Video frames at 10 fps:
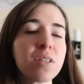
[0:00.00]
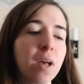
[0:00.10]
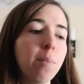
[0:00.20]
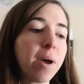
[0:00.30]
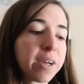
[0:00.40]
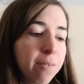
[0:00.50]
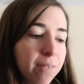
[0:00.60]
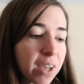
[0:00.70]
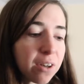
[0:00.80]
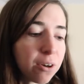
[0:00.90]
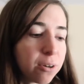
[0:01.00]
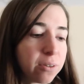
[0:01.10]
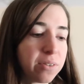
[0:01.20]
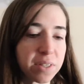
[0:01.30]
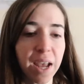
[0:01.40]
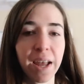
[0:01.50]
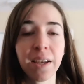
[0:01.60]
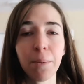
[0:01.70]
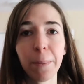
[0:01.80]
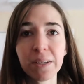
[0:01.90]
some comfy clothes
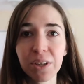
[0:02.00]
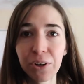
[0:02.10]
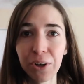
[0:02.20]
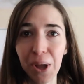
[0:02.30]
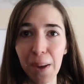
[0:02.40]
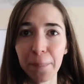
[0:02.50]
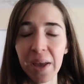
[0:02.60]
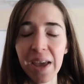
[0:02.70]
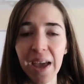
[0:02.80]
and I'm about to curl up